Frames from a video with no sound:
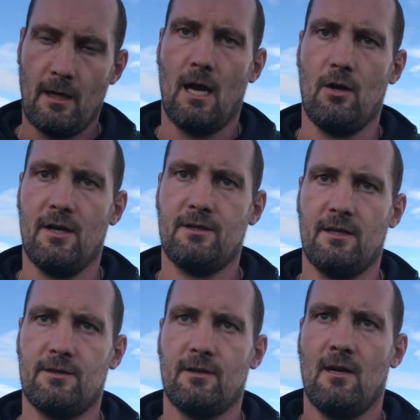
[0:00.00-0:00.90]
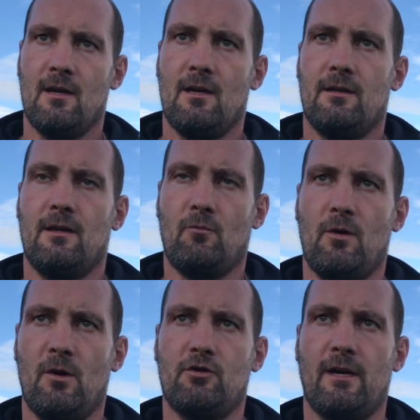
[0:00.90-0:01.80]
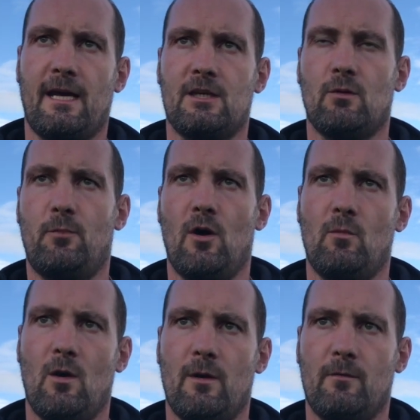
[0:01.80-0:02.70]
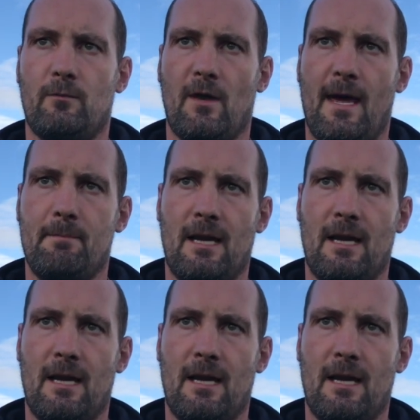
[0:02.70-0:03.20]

Yeah, look, it's, it's we're trying to get to a point where we, have got that